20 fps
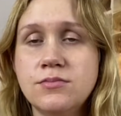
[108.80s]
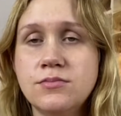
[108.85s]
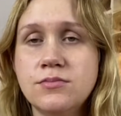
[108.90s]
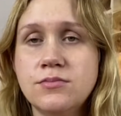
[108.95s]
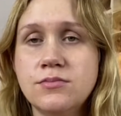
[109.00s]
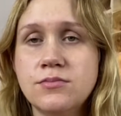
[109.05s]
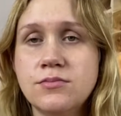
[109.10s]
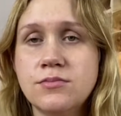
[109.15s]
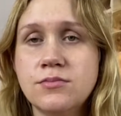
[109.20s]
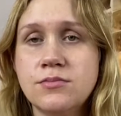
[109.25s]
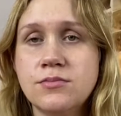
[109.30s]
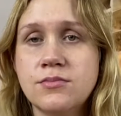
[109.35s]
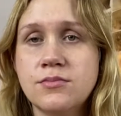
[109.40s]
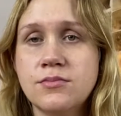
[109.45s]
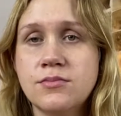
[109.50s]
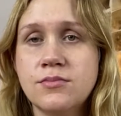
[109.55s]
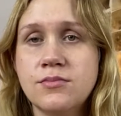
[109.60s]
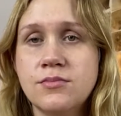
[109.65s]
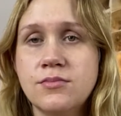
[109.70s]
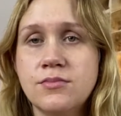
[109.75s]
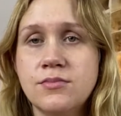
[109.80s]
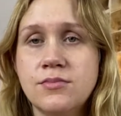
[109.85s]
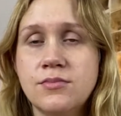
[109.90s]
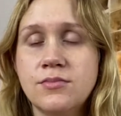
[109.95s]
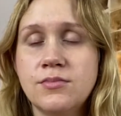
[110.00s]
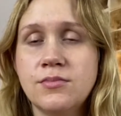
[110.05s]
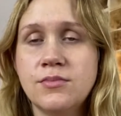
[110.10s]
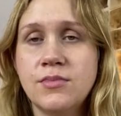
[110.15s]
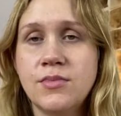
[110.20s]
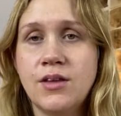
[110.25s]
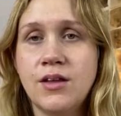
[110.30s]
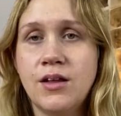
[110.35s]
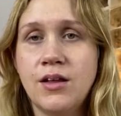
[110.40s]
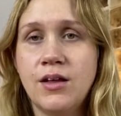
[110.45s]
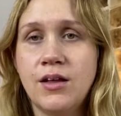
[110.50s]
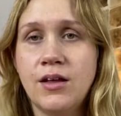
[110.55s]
(silence)